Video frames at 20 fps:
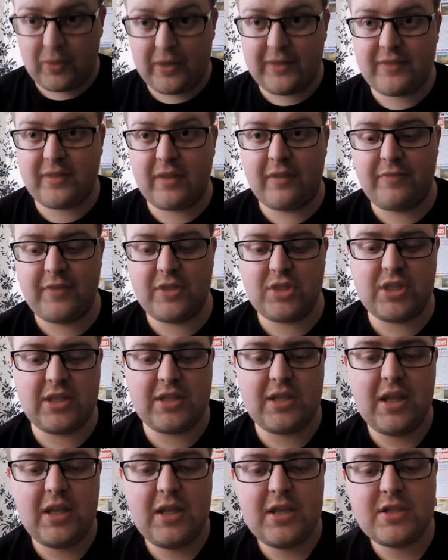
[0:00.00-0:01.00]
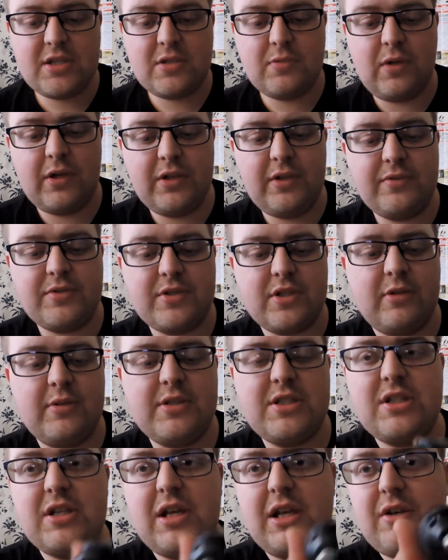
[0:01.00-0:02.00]
wanted to go fishing. So what you'll
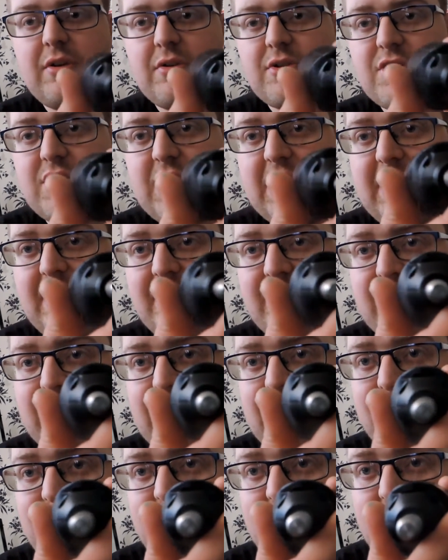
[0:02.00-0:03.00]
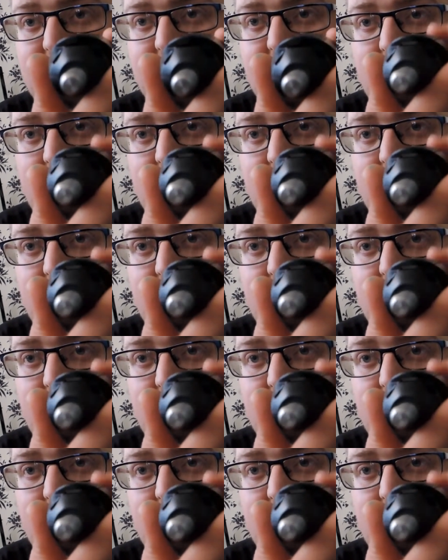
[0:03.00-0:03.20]
do is you'll see underneath the